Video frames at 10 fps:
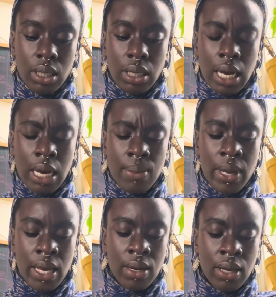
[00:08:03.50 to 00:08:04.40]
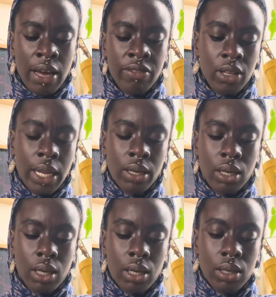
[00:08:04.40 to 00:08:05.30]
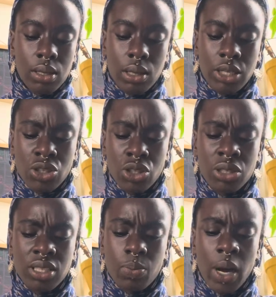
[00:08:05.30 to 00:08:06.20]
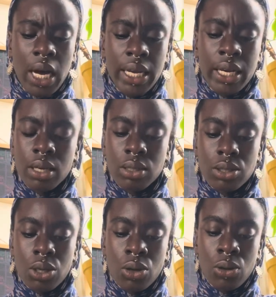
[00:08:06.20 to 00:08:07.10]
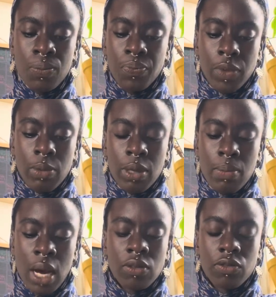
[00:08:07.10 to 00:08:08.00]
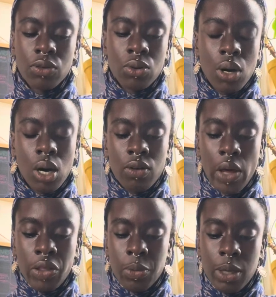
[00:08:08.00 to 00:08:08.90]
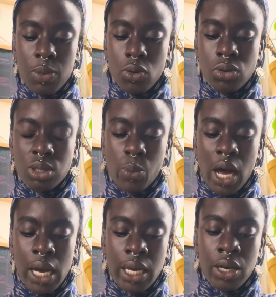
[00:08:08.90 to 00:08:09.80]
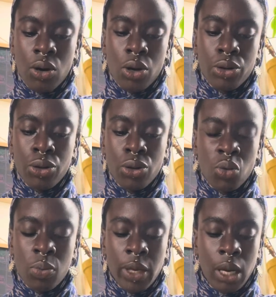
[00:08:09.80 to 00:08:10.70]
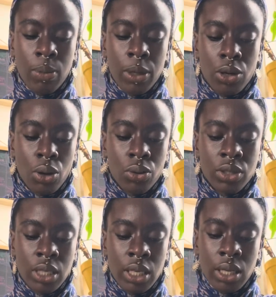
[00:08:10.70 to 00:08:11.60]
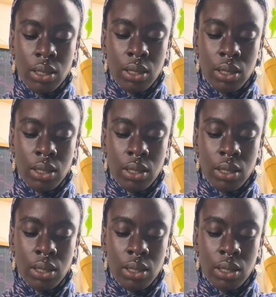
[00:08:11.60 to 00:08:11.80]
and I feel like I just heard spying, so be mindful of other people spying on you or being a bit nosy.